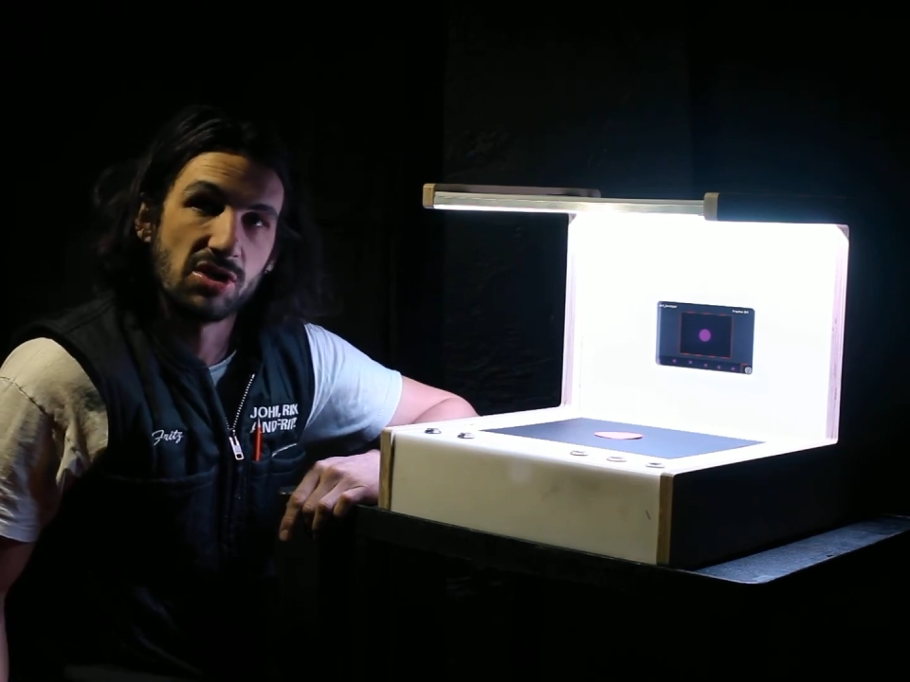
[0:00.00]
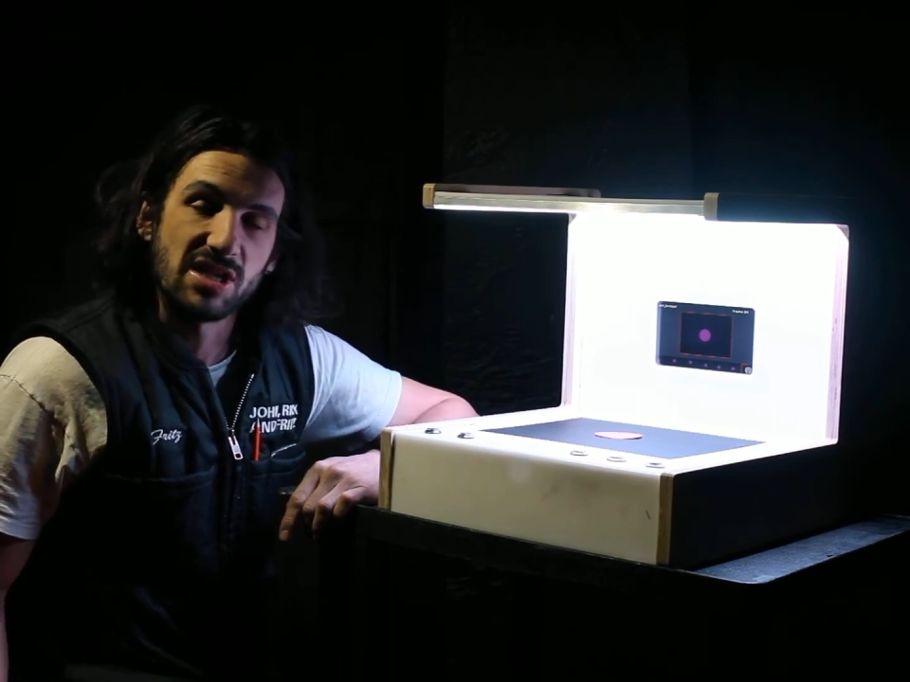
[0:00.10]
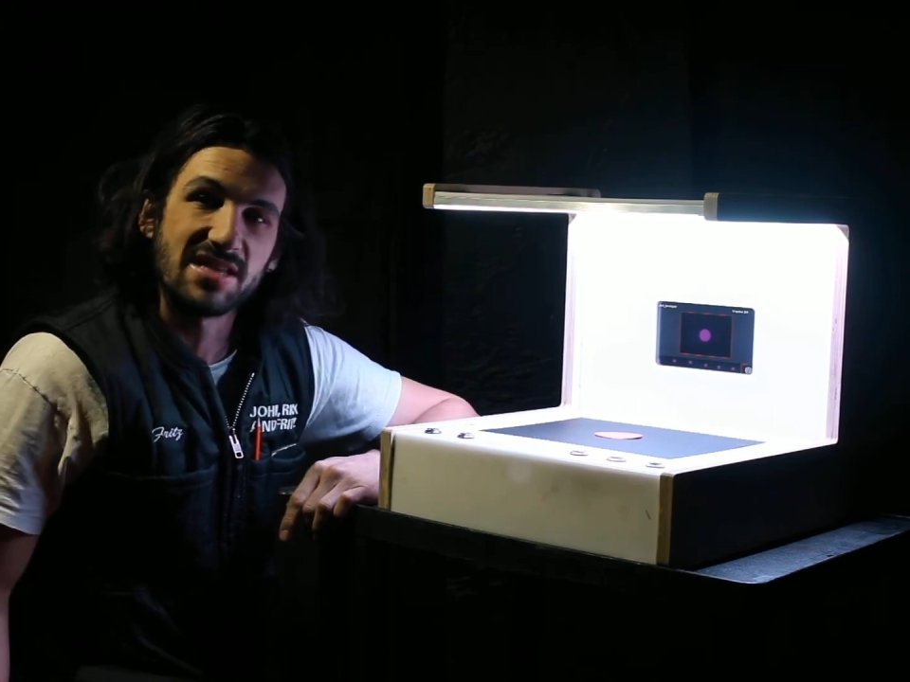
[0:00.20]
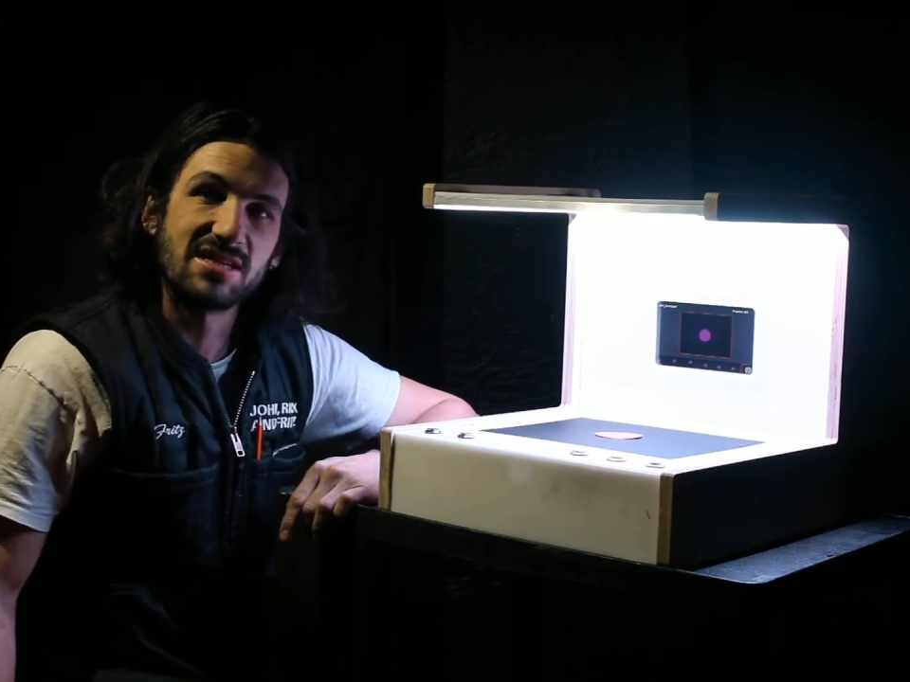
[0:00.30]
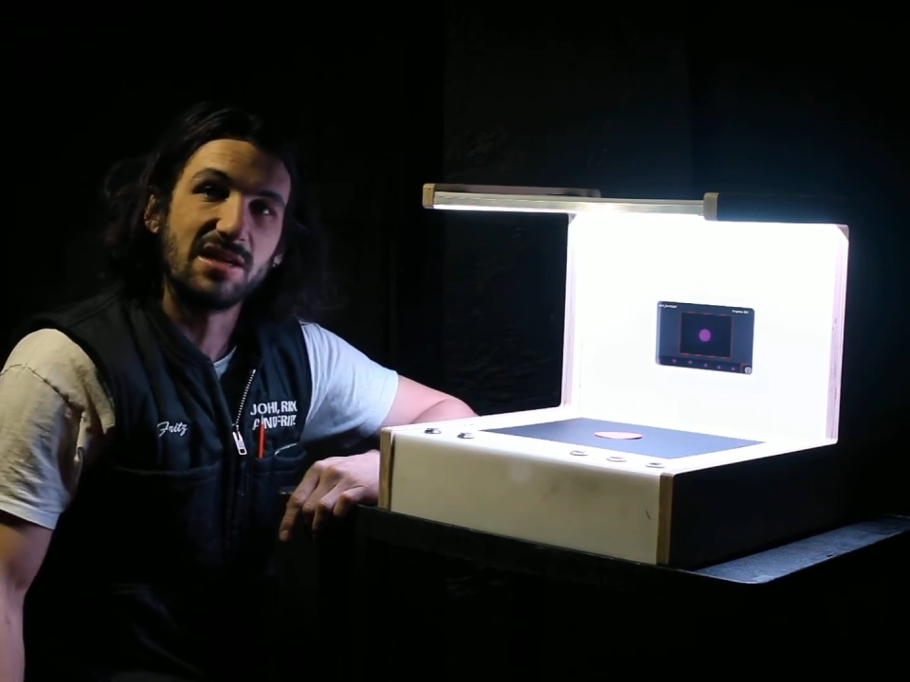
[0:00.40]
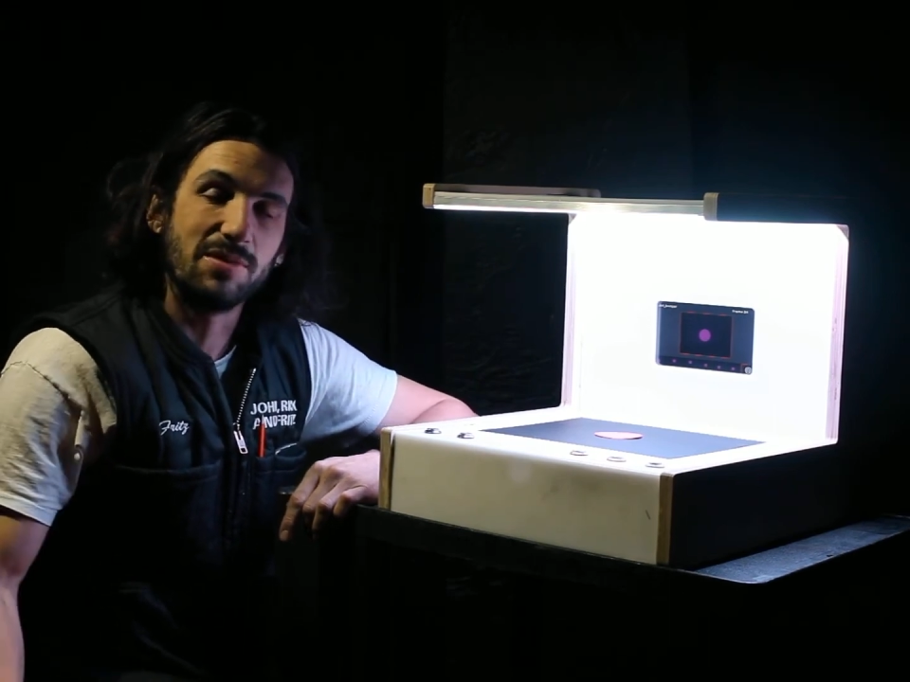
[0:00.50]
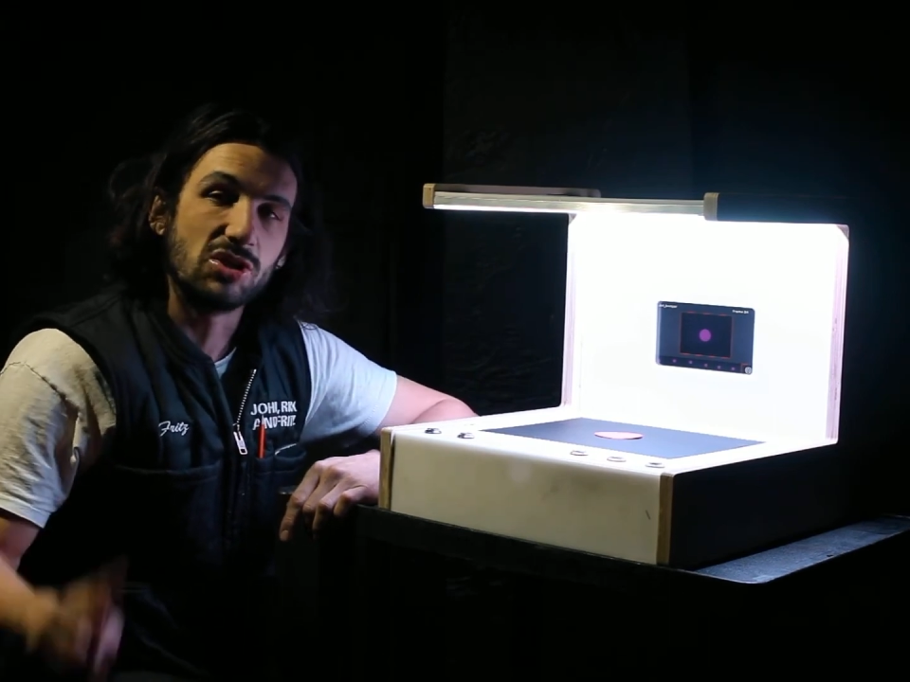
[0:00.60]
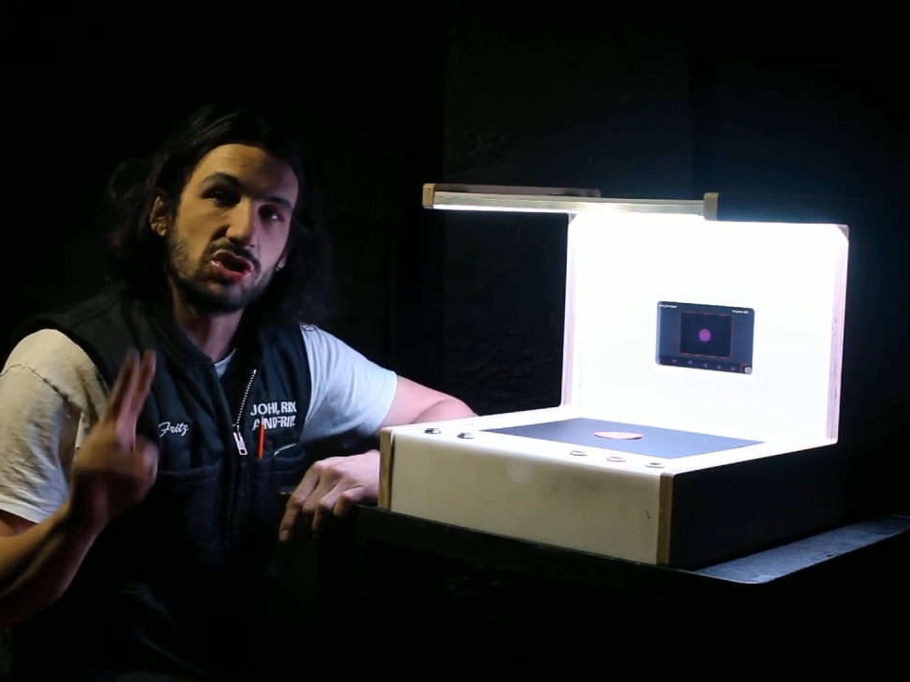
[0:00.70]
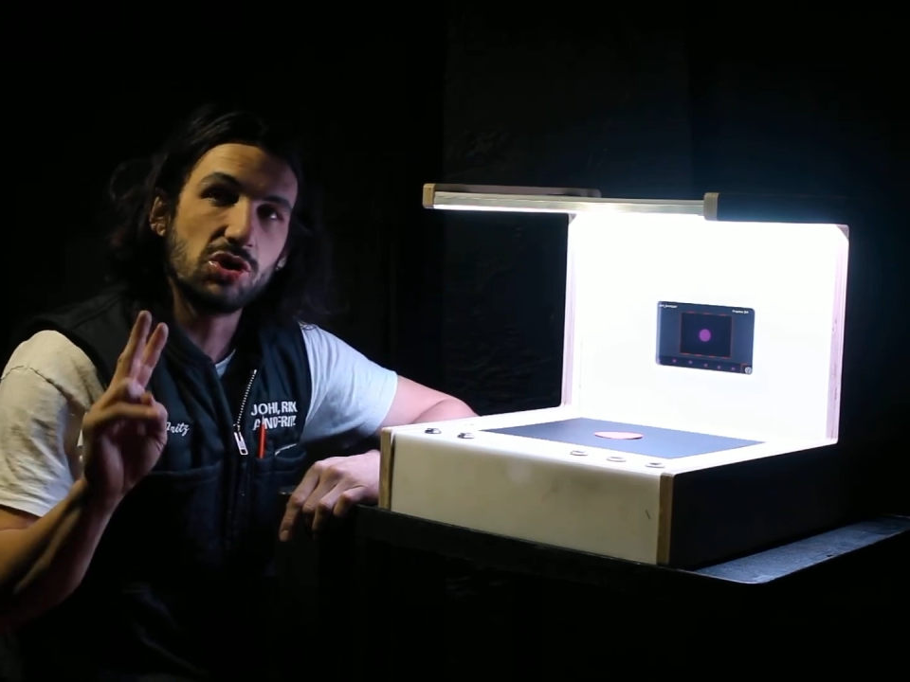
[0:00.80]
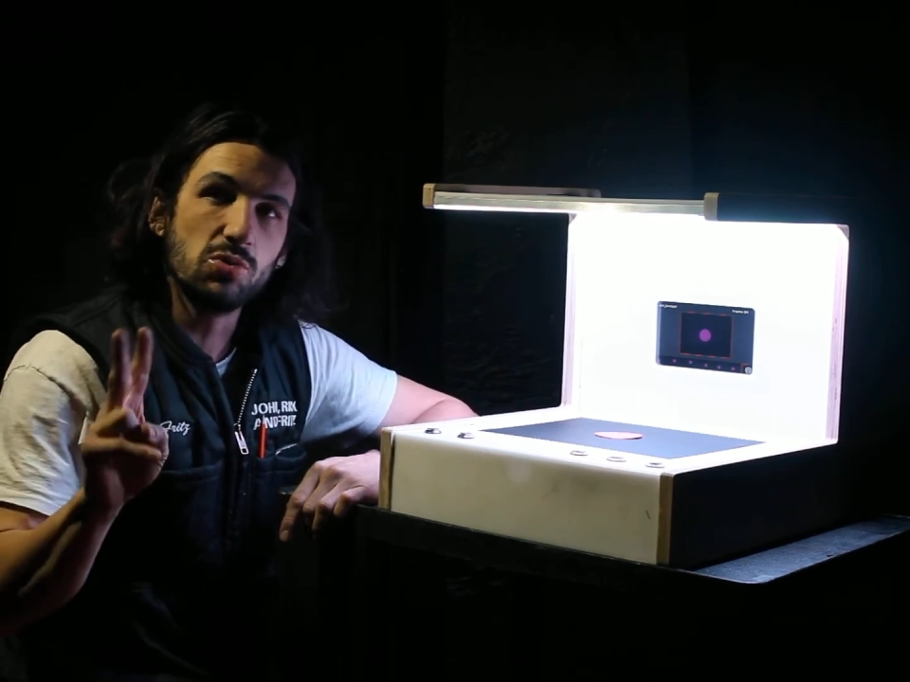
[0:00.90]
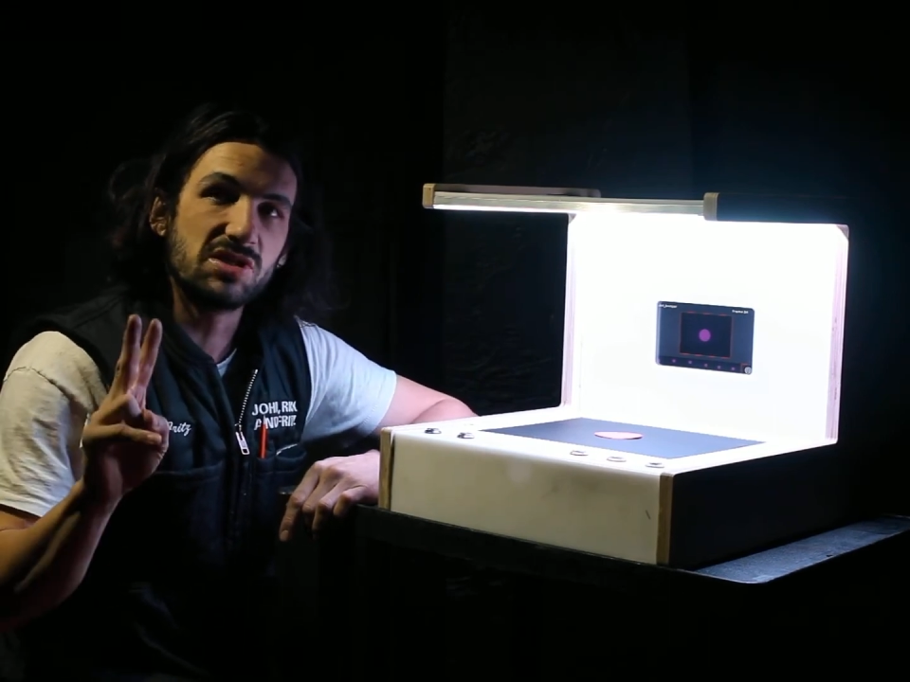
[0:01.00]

So that's going to be two